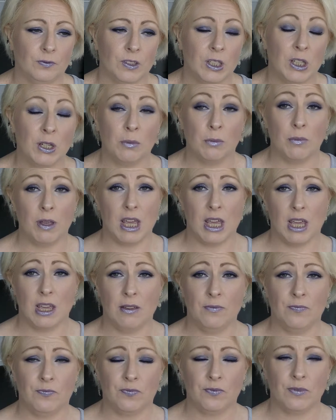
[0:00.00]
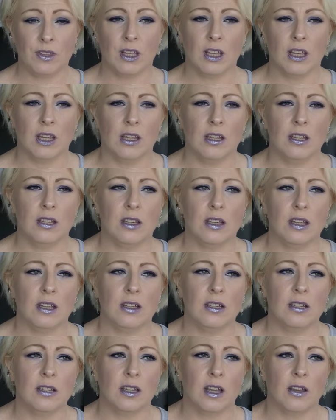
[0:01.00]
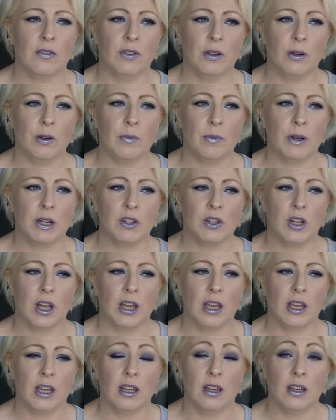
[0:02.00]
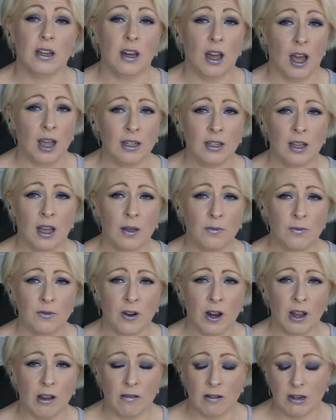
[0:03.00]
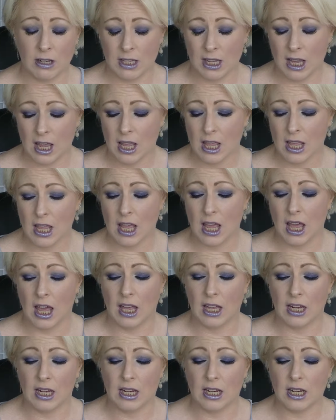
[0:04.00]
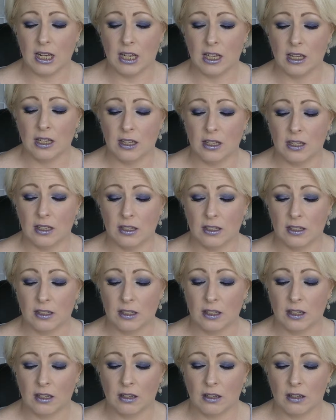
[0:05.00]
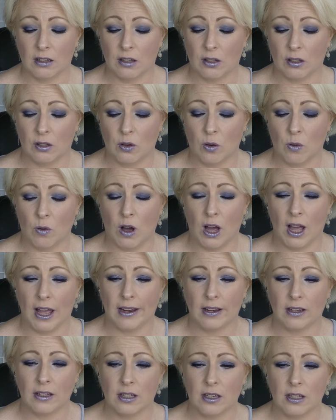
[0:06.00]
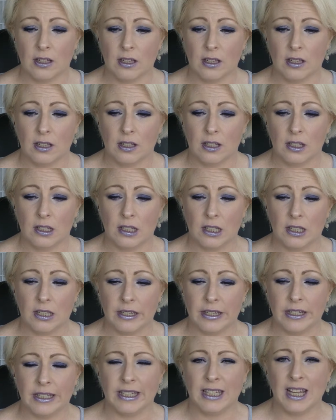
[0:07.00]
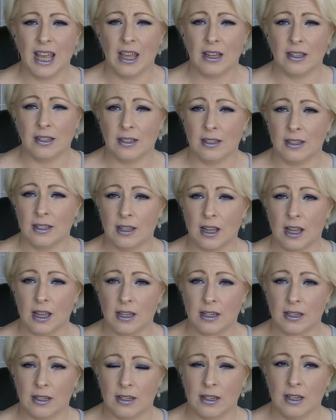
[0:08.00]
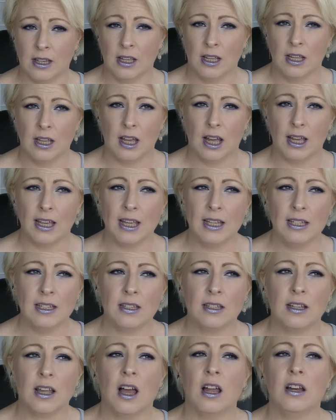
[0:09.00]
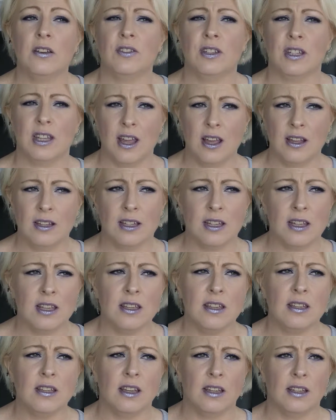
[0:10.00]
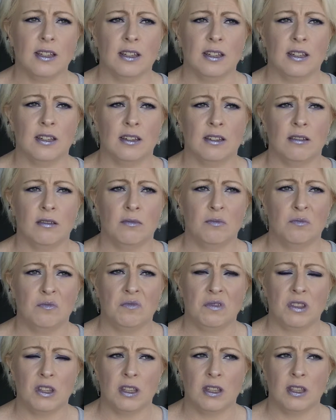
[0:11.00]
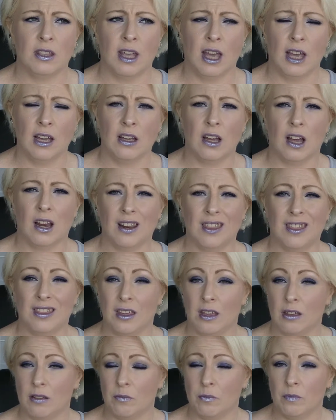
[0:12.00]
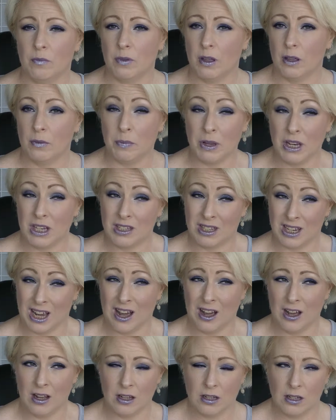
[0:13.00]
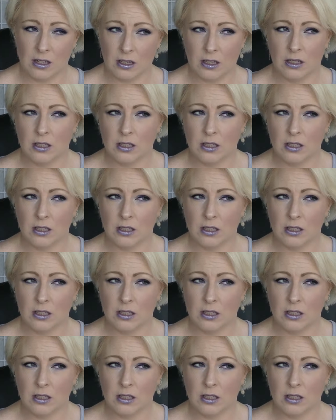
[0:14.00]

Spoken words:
to me, it is a very much a nighttime fragrance, and it is quite intense, and I guess it's kind of sexy and that kind of thing, a bit dark,